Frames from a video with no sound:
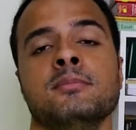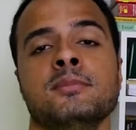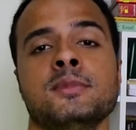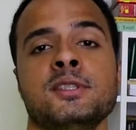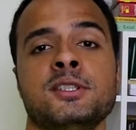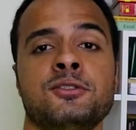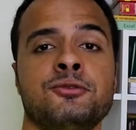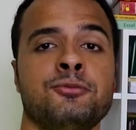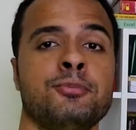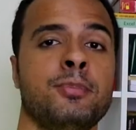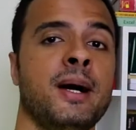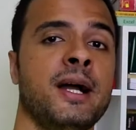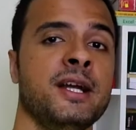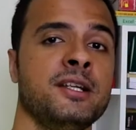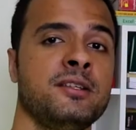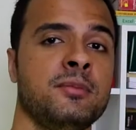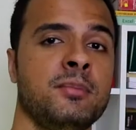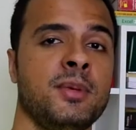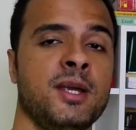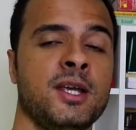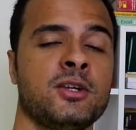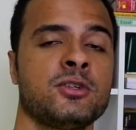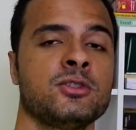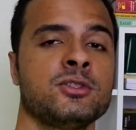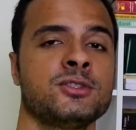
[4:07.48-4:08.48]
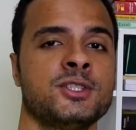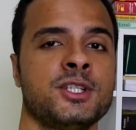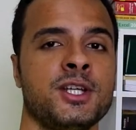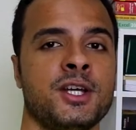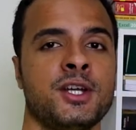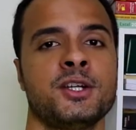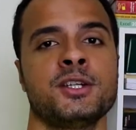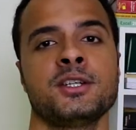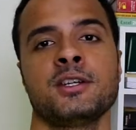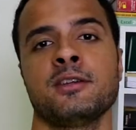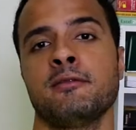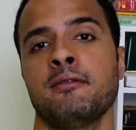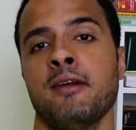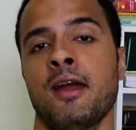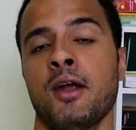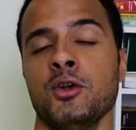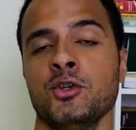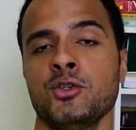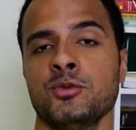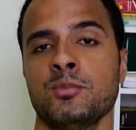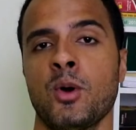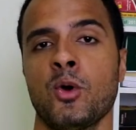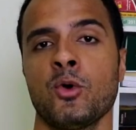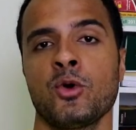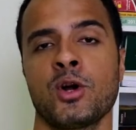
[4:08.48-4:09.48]
despite being considered a very
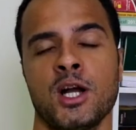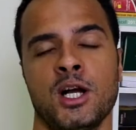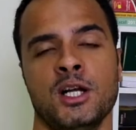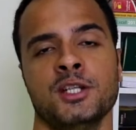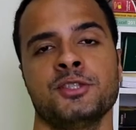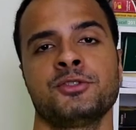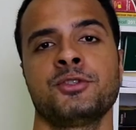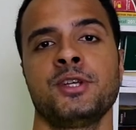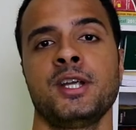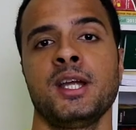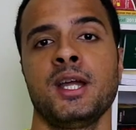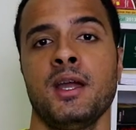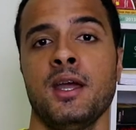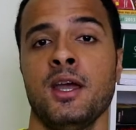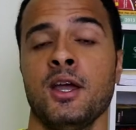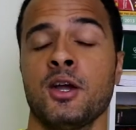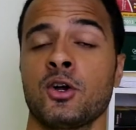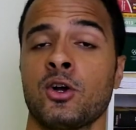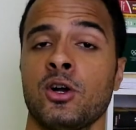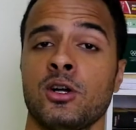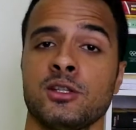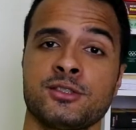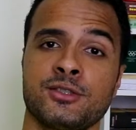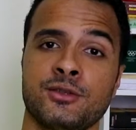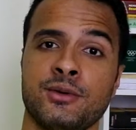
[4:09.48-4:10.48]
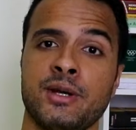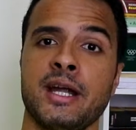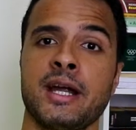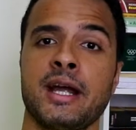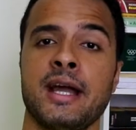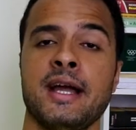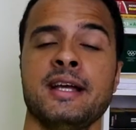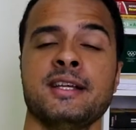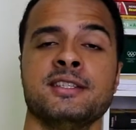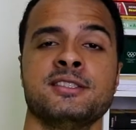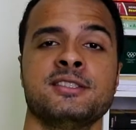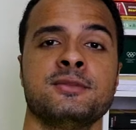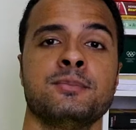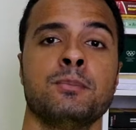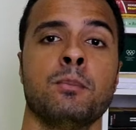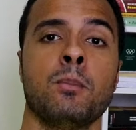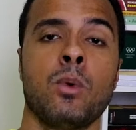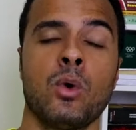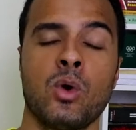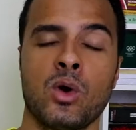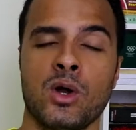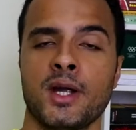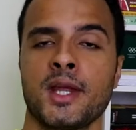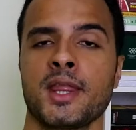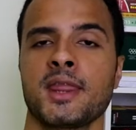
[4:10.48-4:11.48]
small country, Costa Rica has
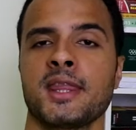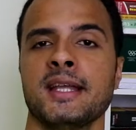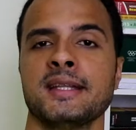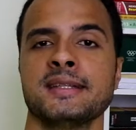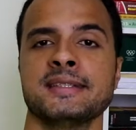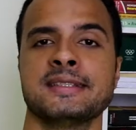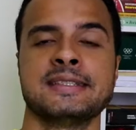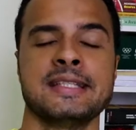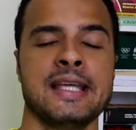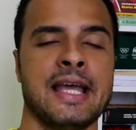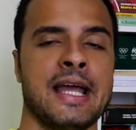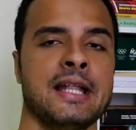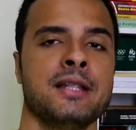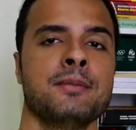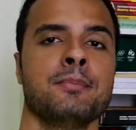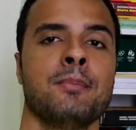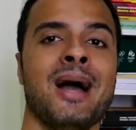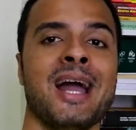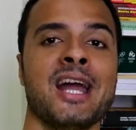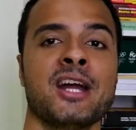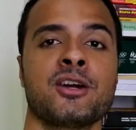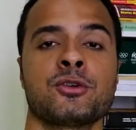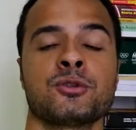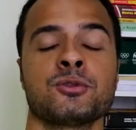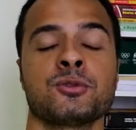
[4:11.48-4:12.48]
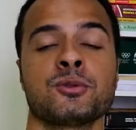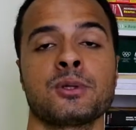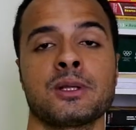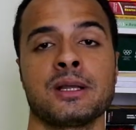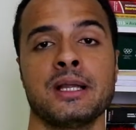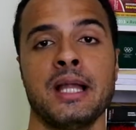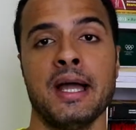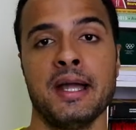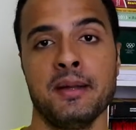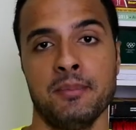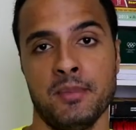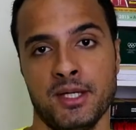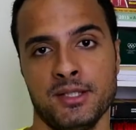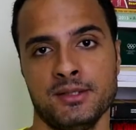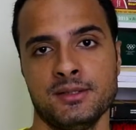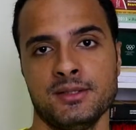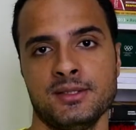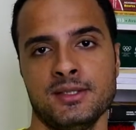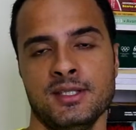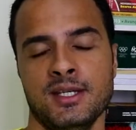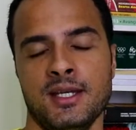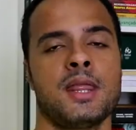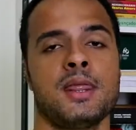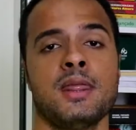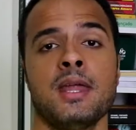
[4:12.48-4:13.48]
more than 10 microclimates.
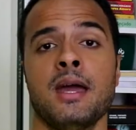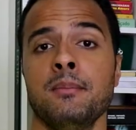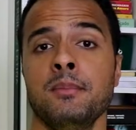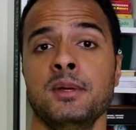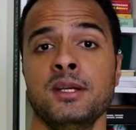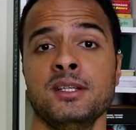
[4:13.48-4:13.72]
That